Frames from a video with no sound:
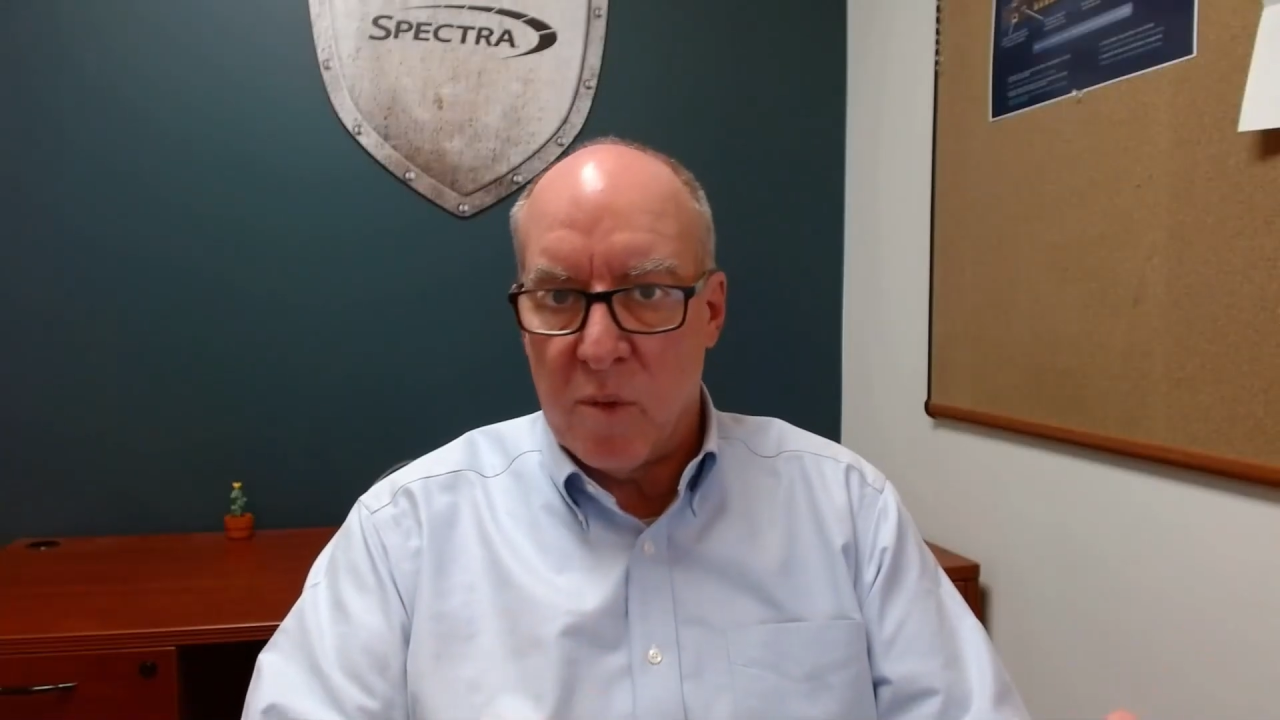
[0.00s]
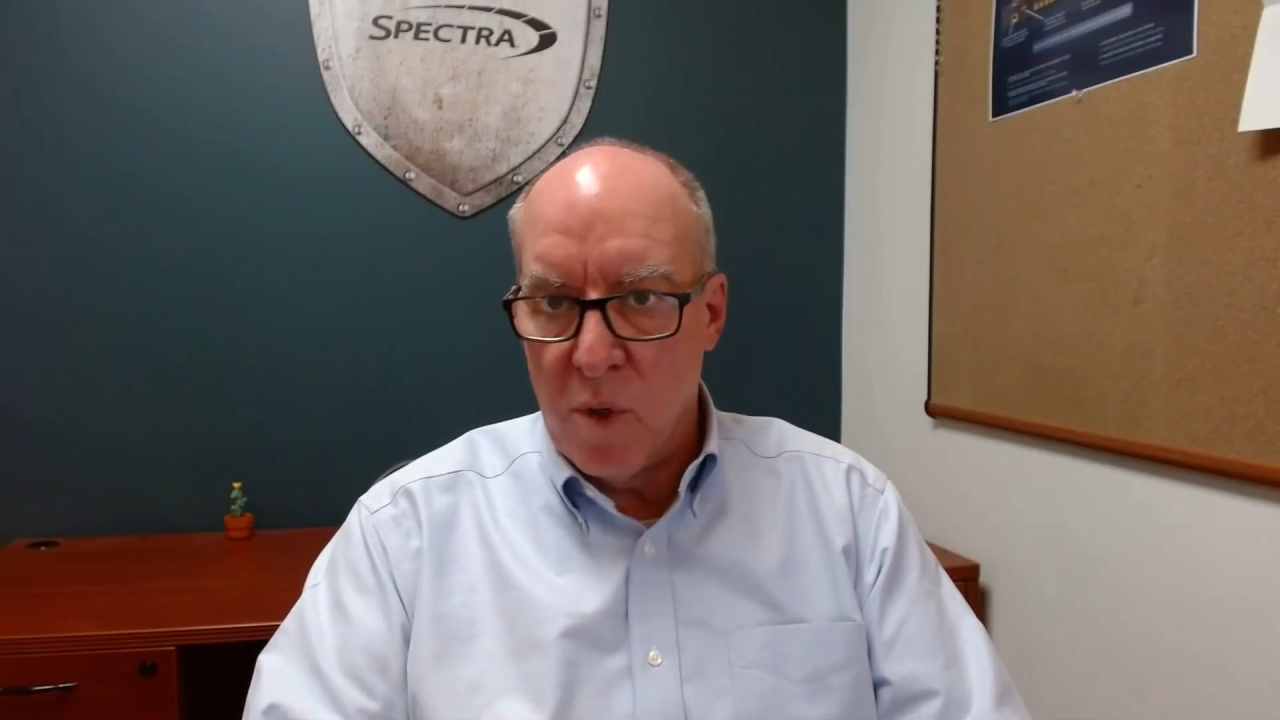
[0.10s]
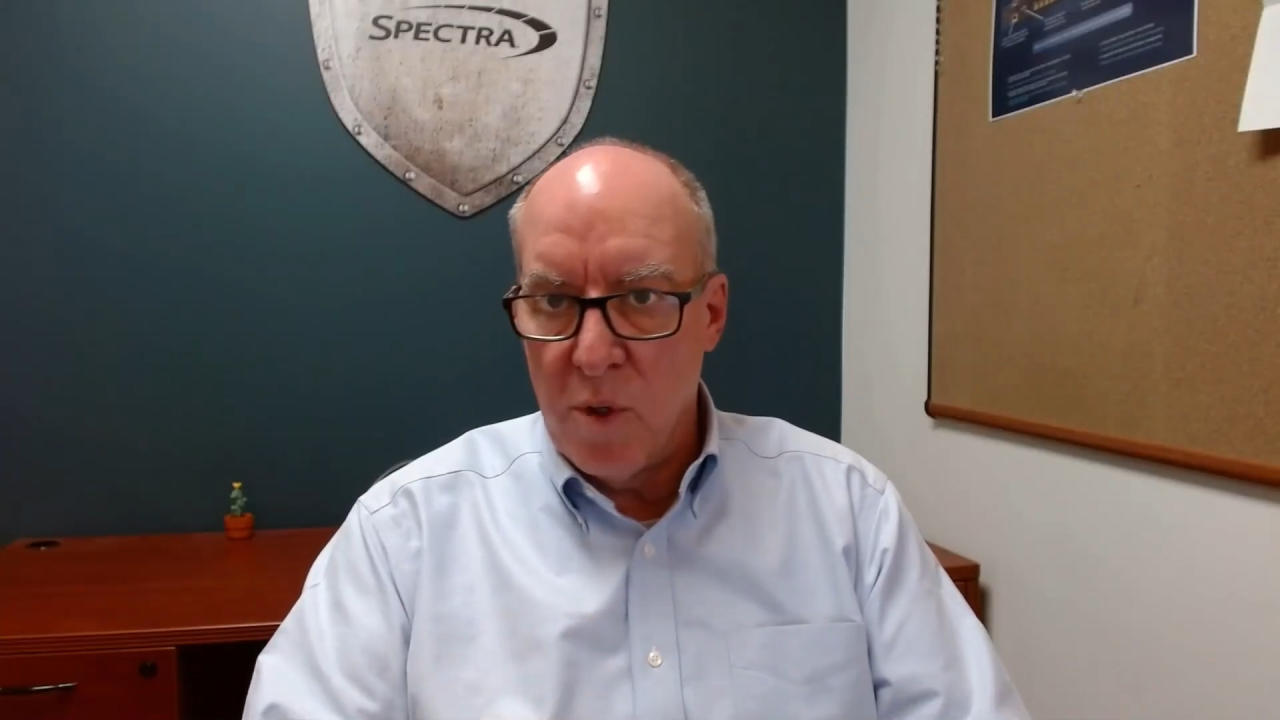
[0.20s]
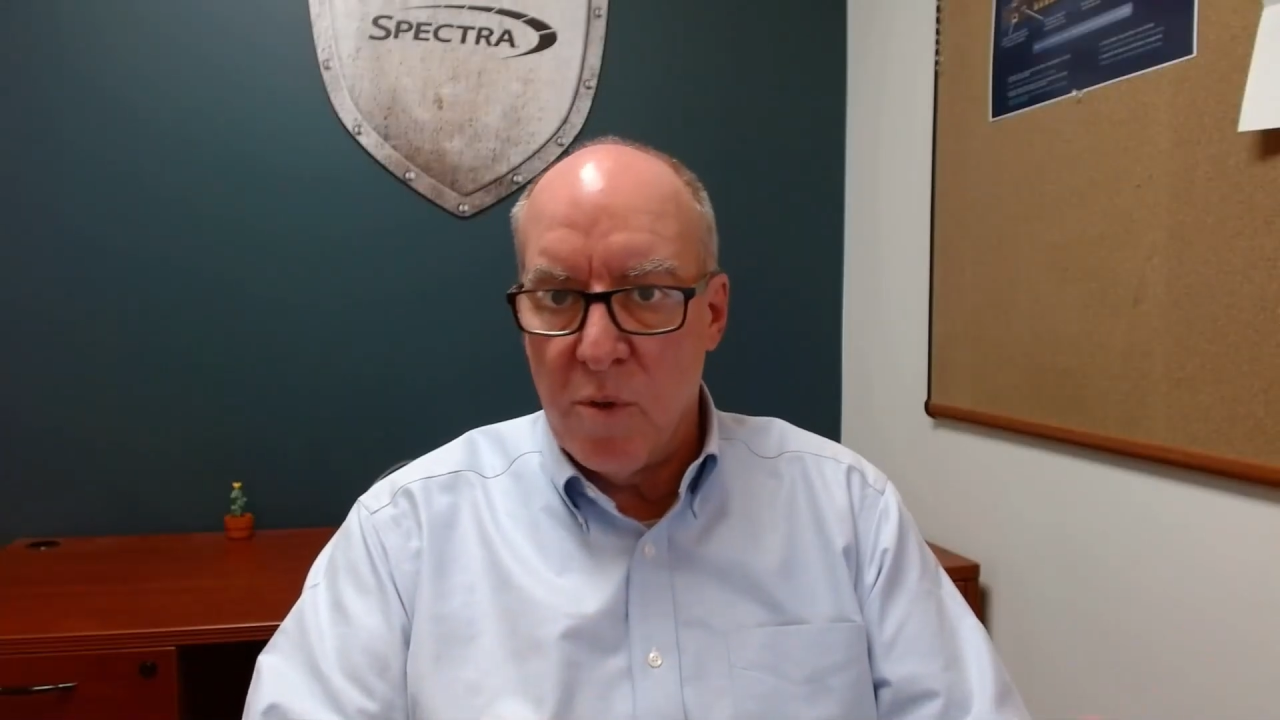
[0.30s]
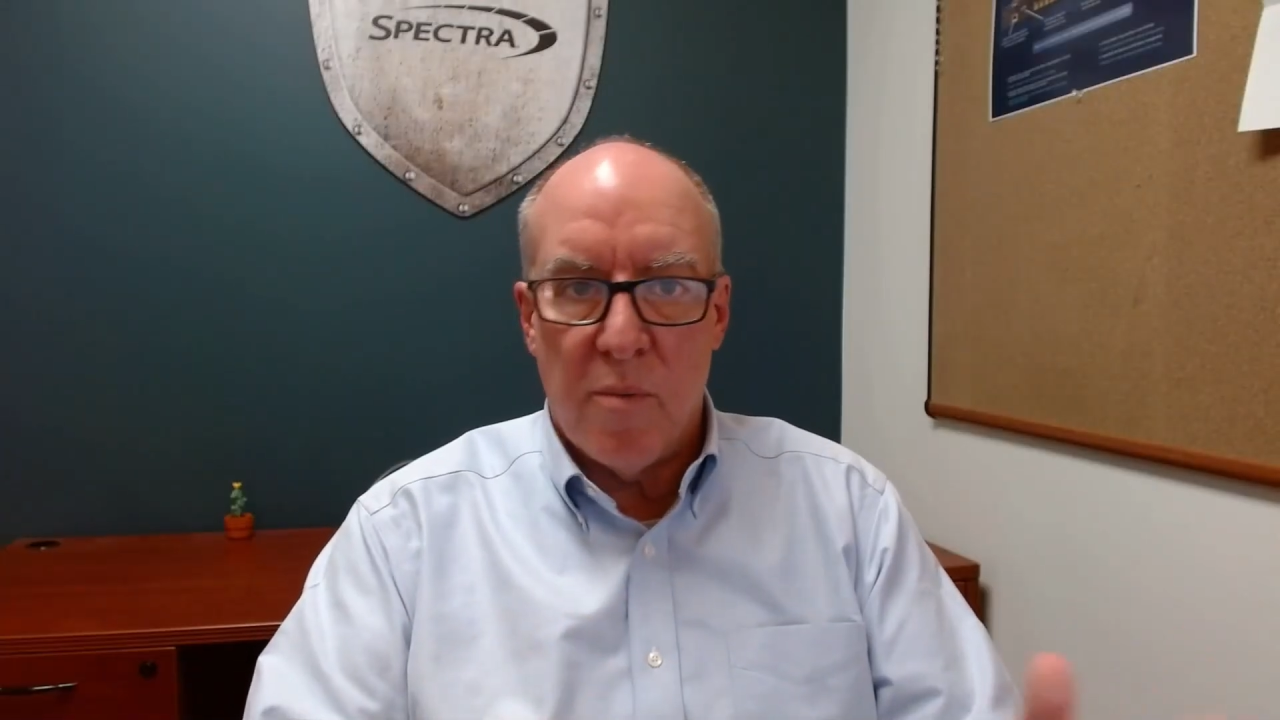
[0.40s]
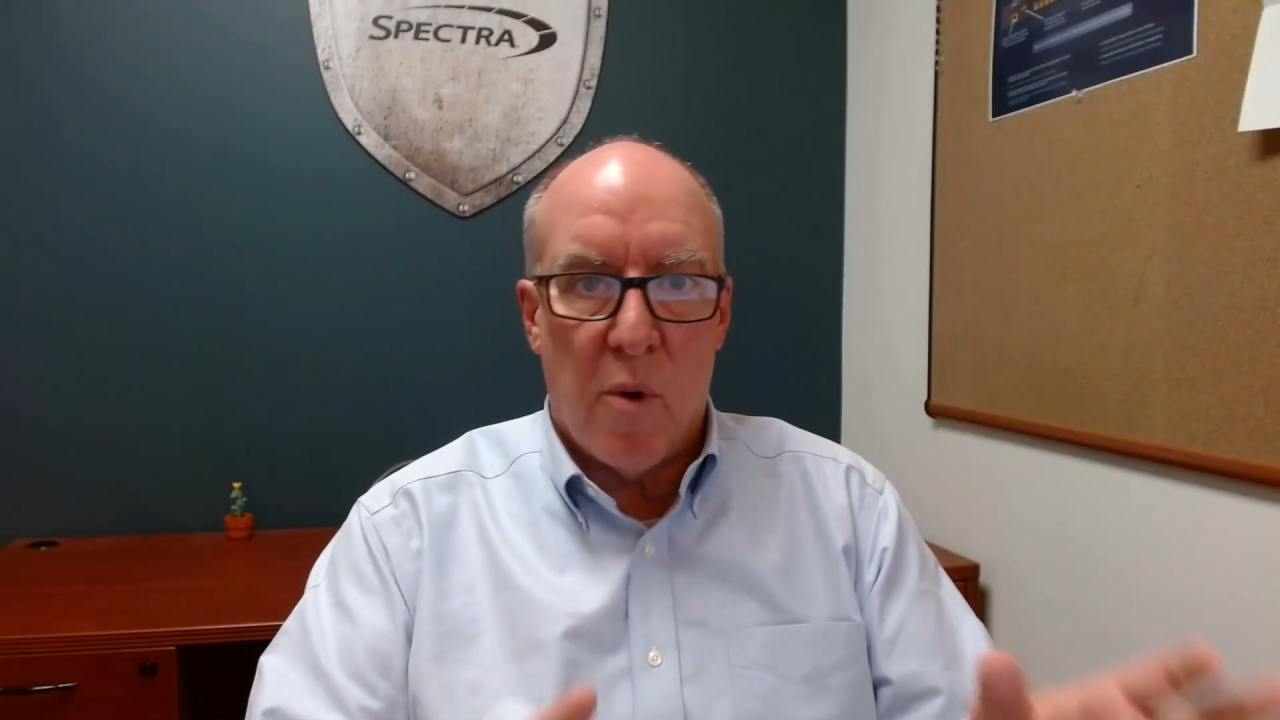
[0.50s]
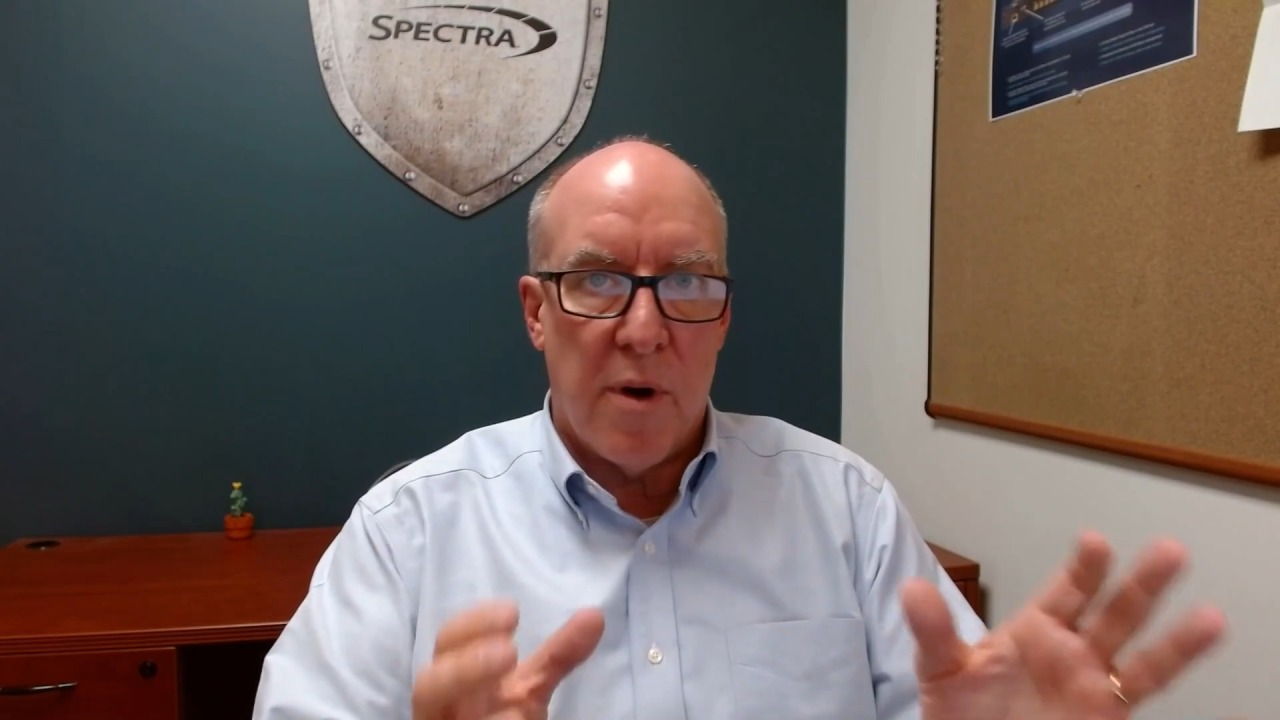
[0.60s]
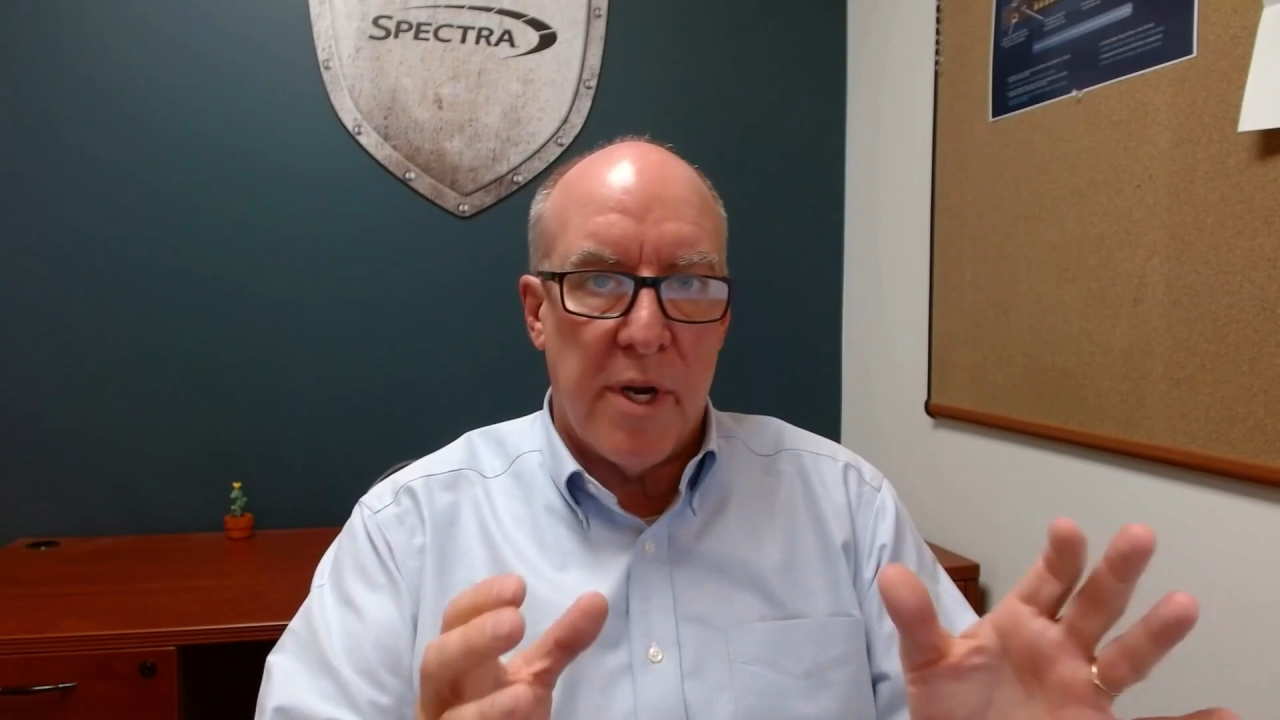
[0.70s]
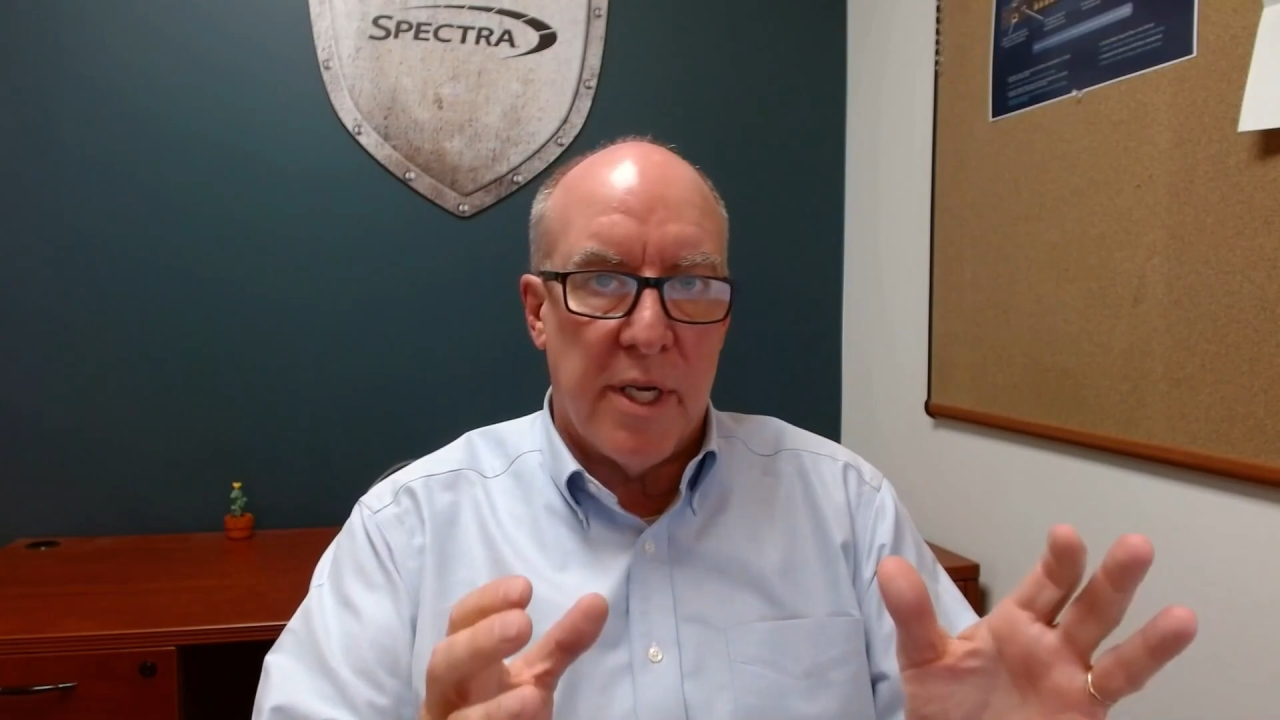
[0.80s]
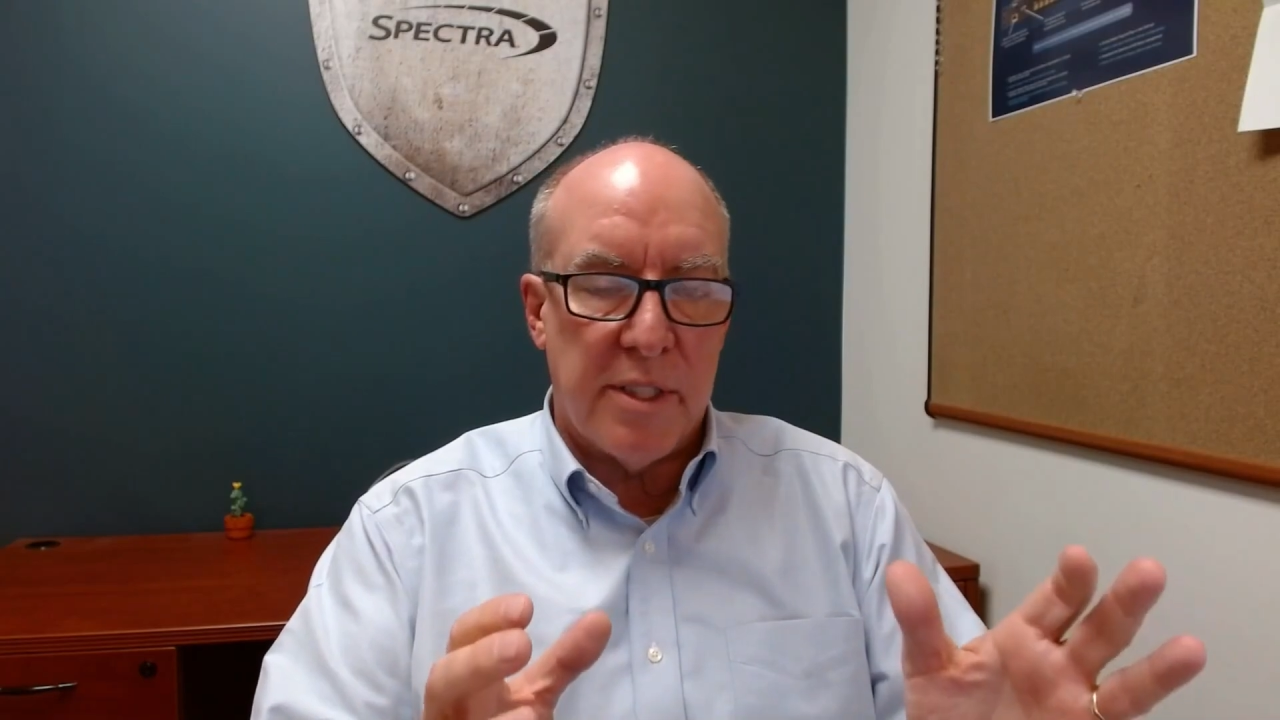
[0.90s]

room or in